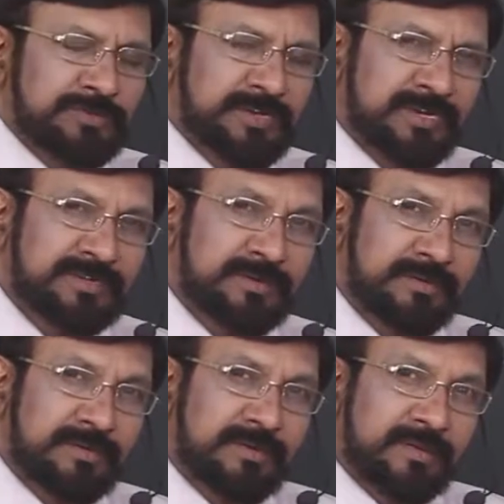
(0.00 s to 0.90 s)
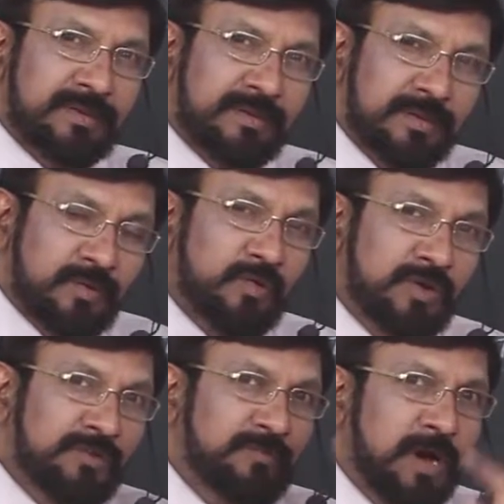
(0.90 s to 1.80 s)
section,
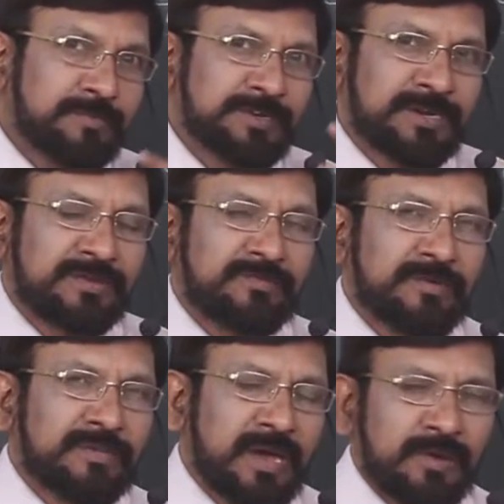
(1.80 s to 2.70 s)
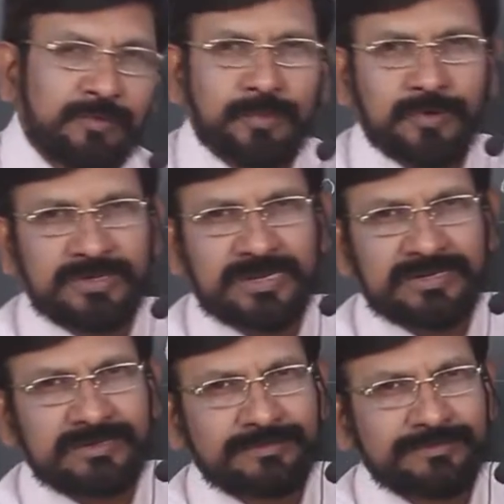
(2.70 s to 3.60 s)
including formatting the output
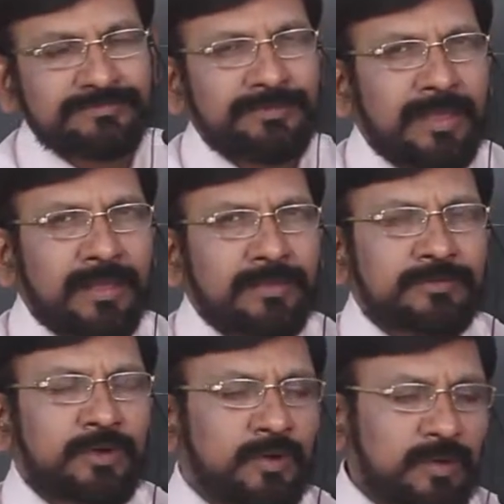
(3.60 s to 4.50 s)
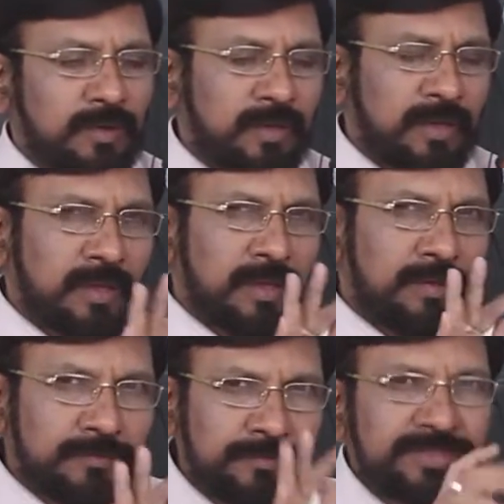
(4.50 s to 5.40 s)
section. So
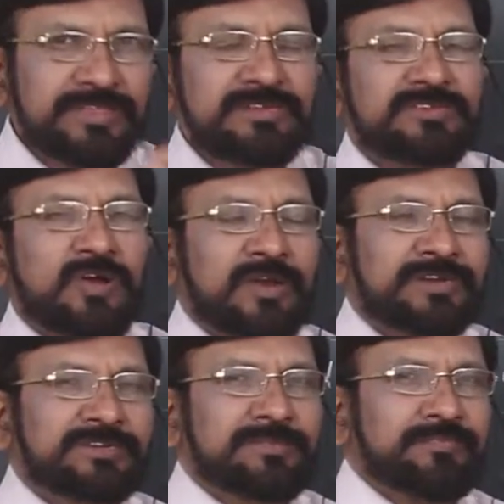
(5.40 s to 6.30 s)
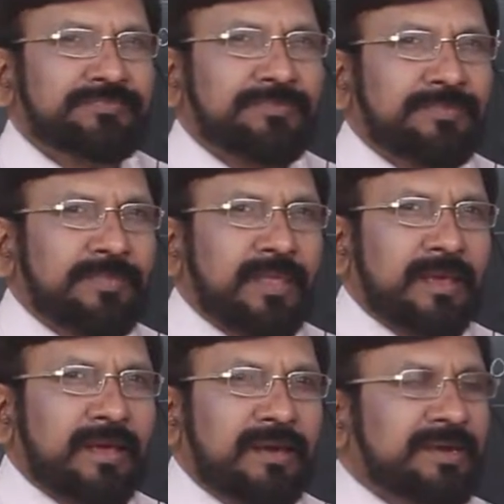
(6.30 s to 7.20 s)
with this knowledge,
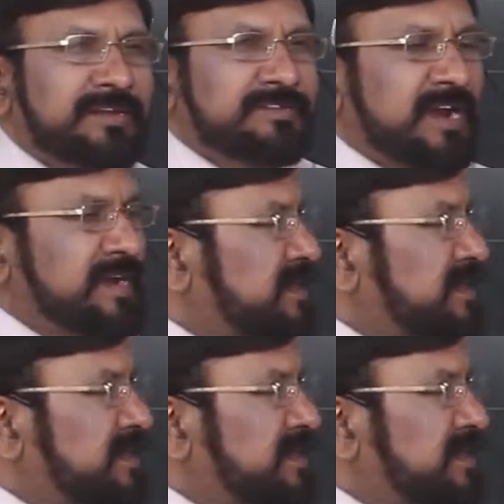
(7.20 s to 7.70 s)
let us write